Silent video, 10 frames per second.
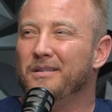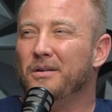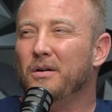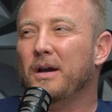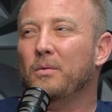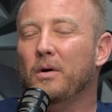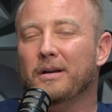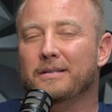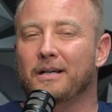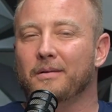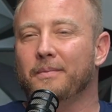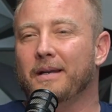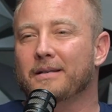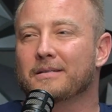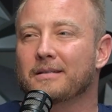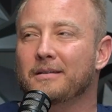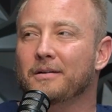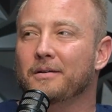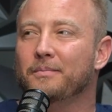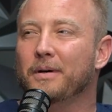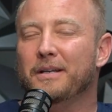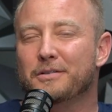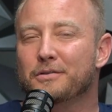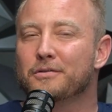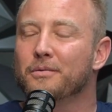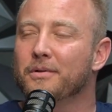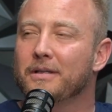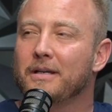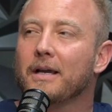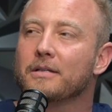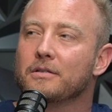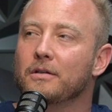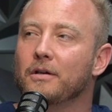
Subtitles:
I don't want to tell him that is, but his shoes are really nice,